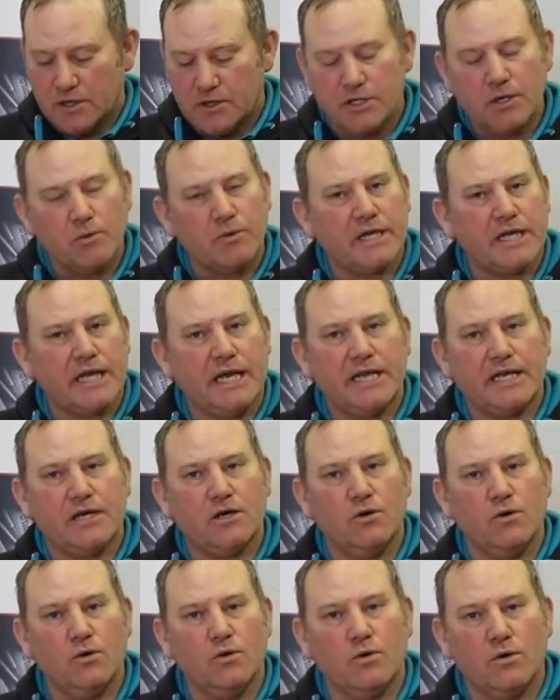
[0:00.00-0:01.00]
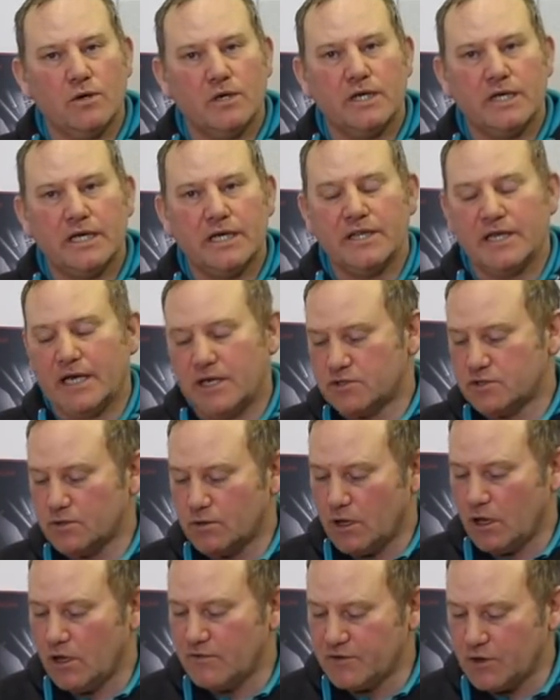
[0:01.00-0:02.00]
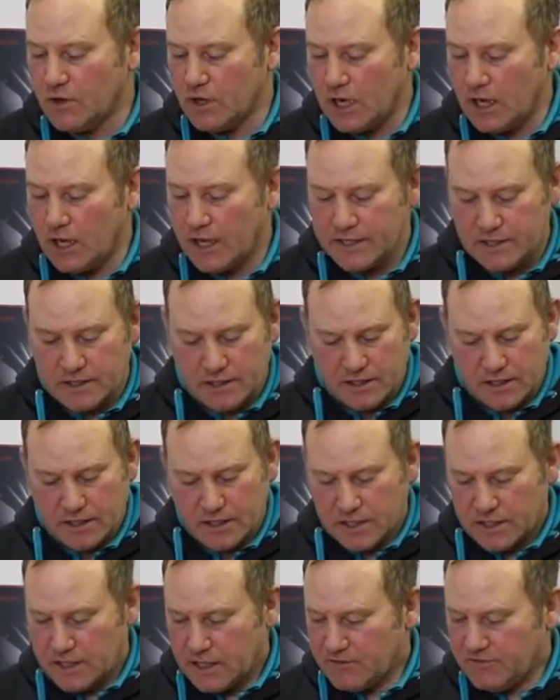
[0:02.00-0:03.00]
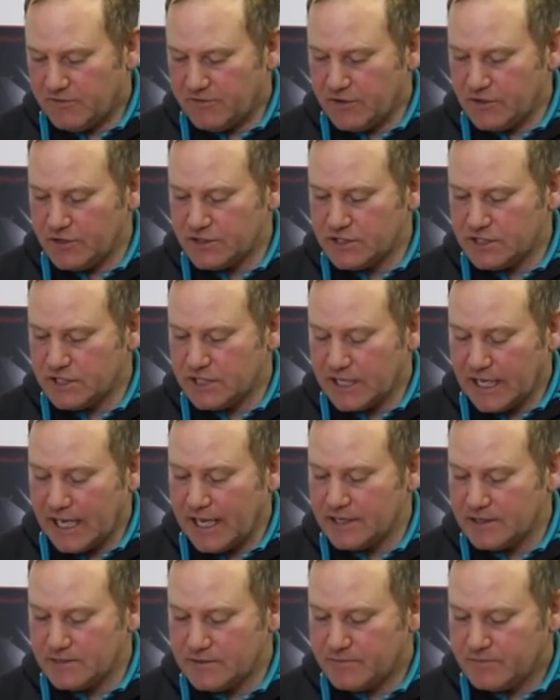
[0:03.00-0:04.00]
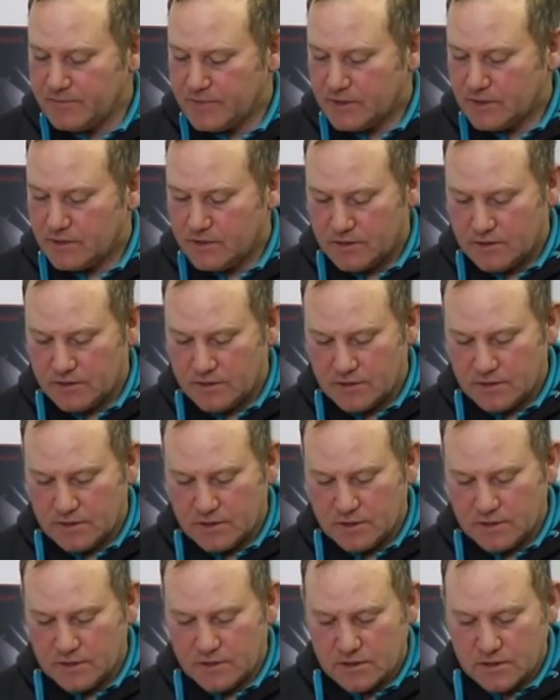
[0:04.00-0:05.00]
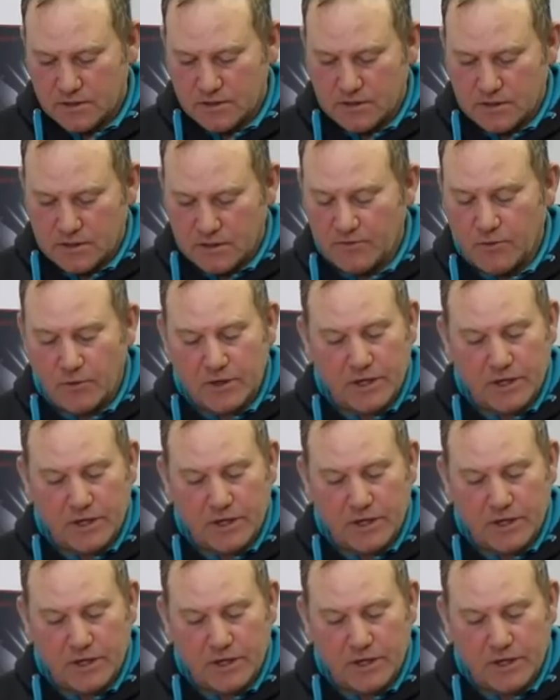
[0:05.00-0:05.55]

you don't want to get it caught in the actual off-cutter line. Then first, again, I've